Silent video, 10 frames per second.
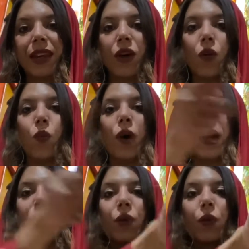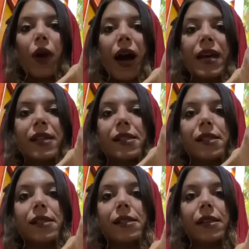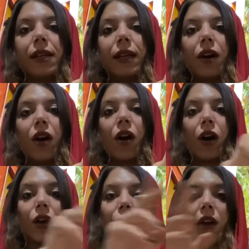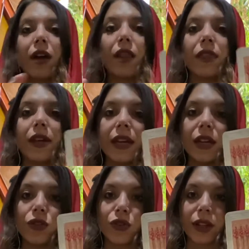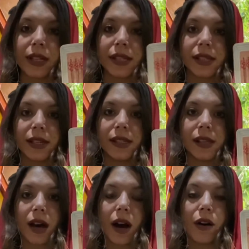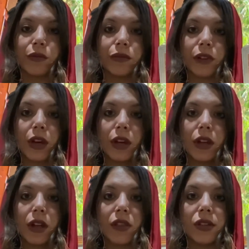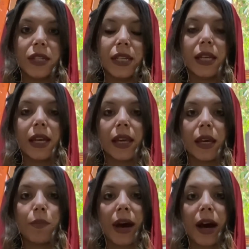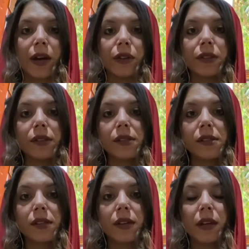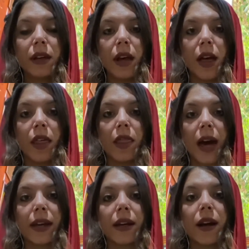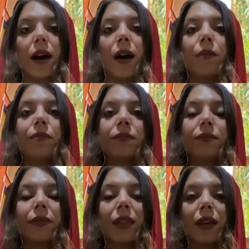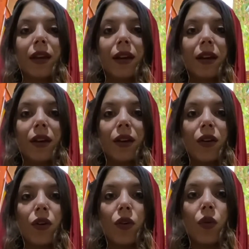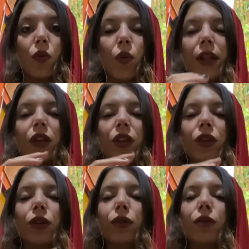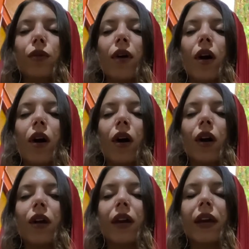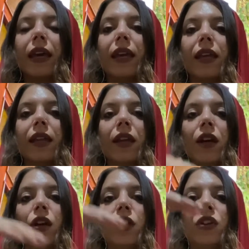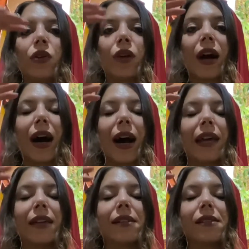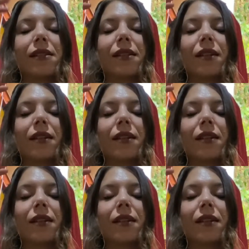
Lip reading: what arises are the intricacies of the DNA patterns that come when you are in your highest